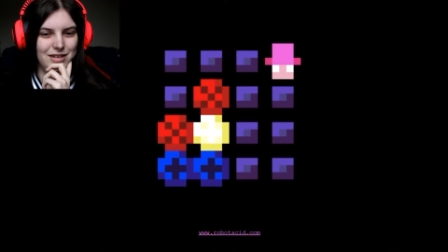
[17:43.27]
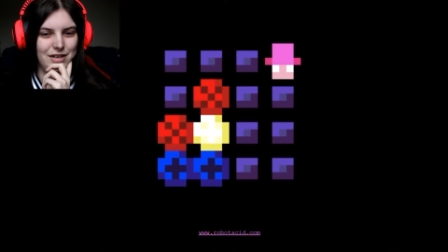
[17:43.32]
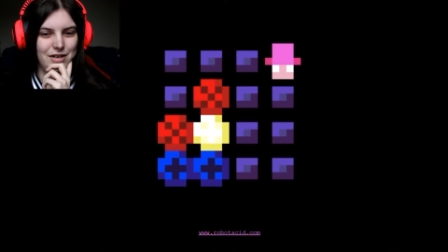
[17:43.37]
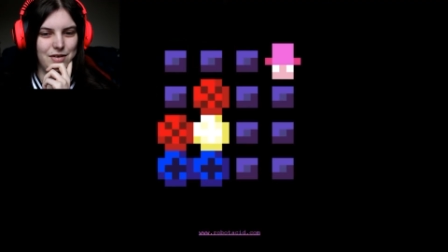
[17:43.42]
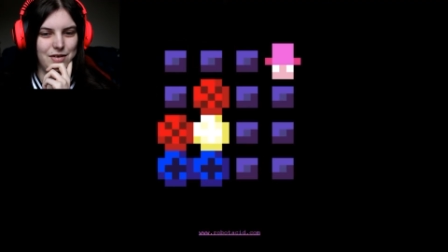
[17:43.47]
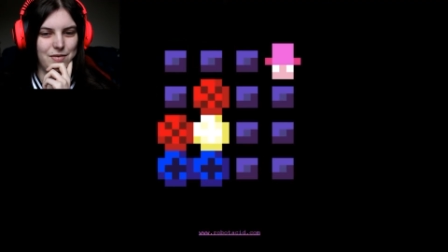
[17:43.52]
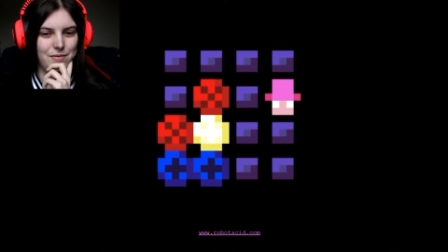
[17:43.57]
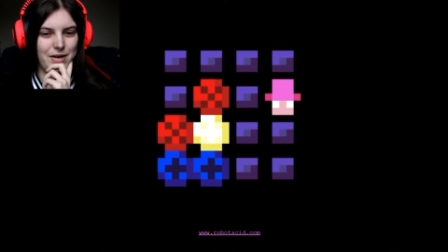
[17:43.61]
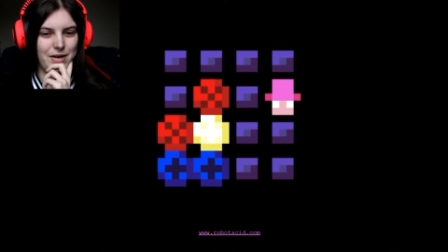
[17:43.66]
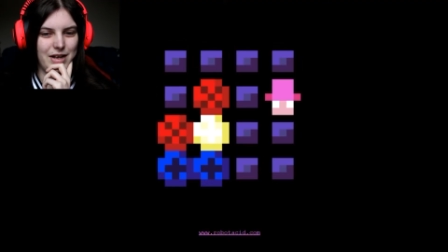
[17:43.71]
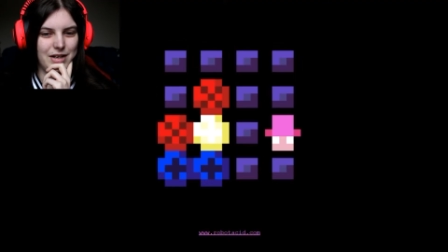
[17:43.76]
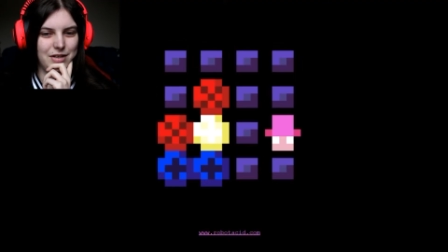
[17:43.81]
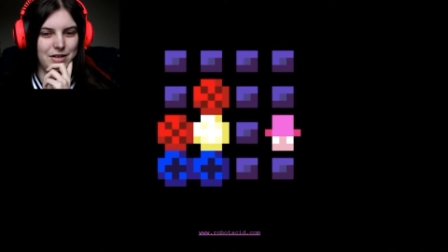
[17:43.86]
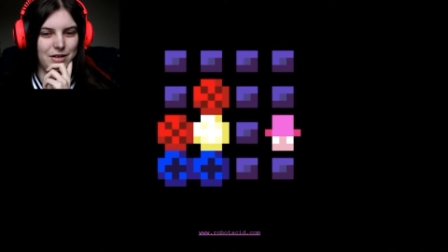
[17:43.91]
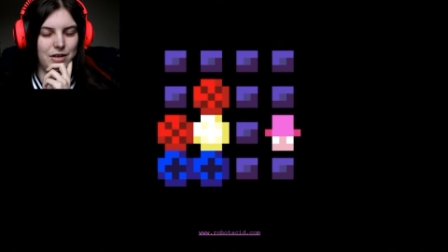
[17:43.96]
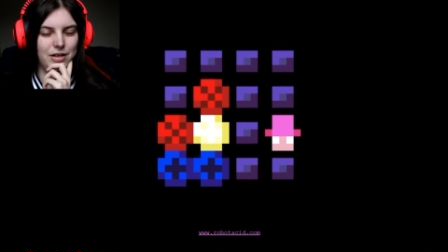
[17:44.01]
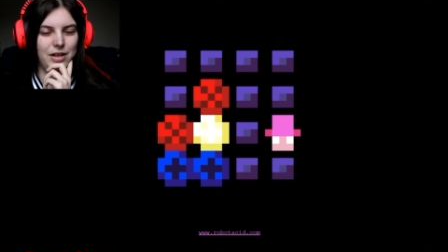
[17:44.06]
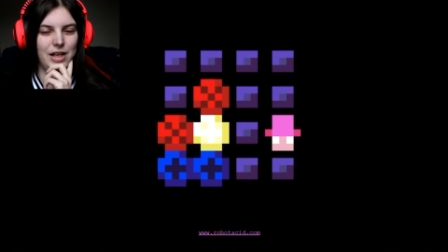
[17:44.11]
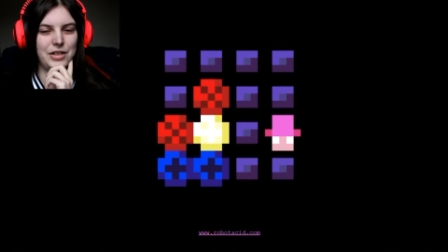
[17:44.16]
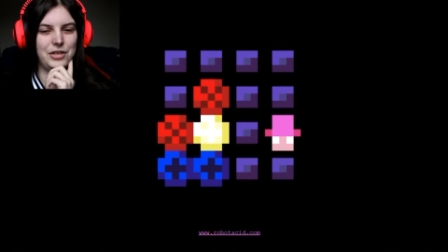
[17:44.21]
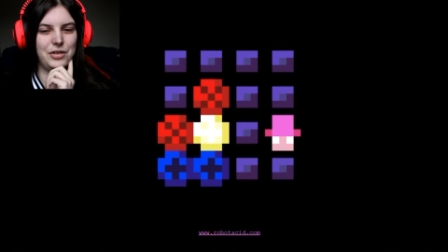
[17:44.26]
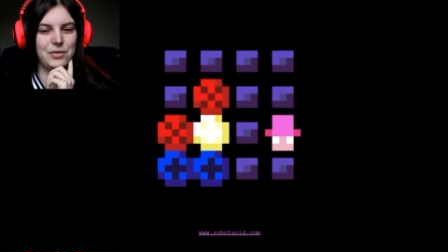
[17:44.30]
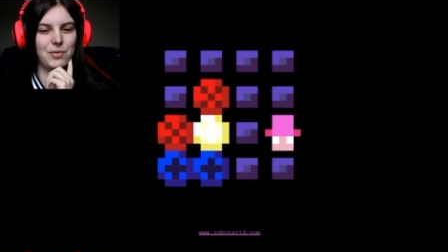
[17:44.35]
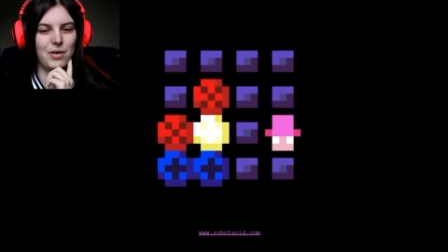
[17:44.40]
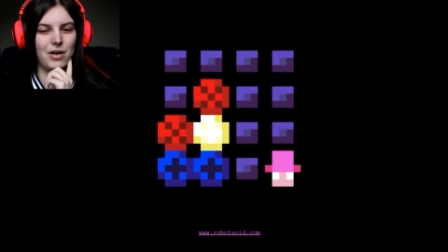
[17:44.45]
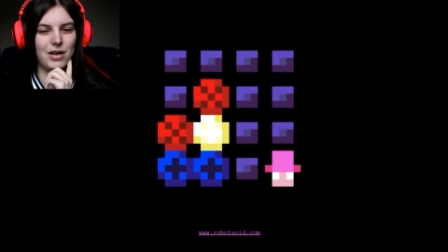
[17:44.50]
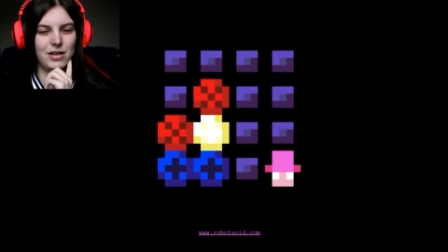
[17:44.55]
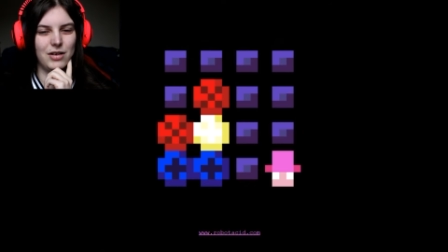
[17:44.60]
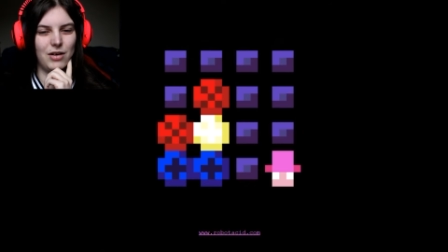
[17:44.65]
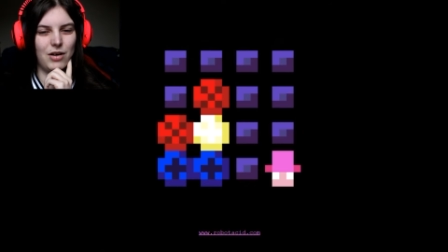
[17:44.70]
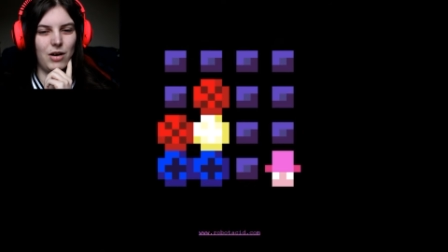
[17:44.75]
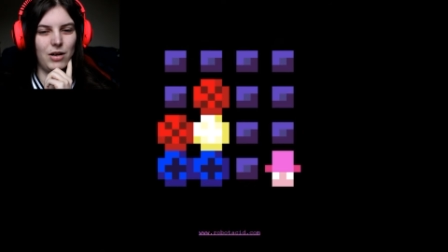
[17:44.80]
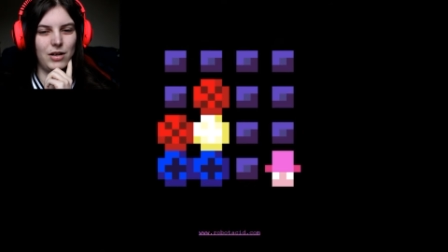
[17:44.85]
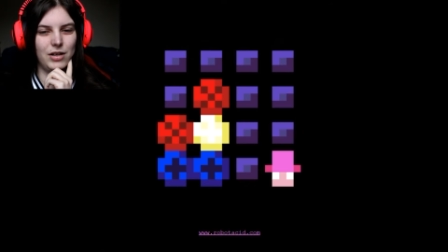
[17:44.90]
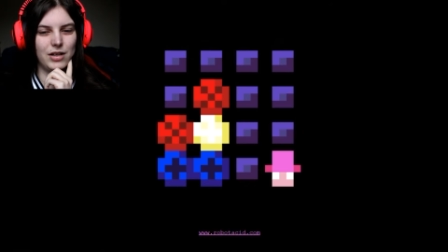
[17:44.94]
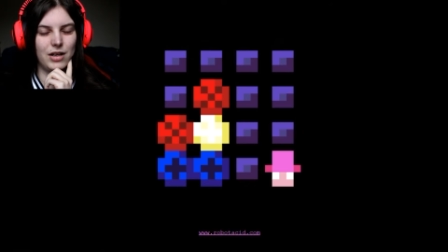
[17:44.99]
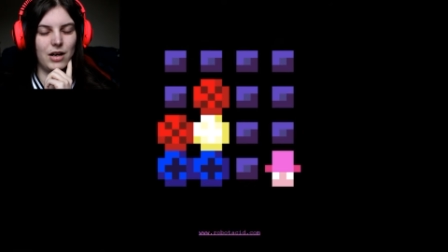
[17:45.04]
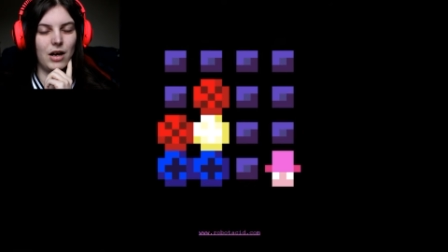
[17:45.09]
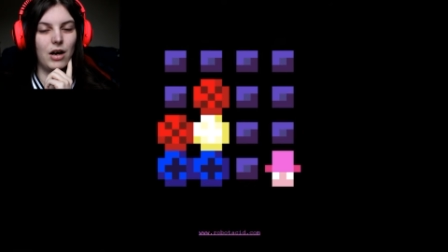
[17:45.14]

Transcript: No way to, oh, unless you want all,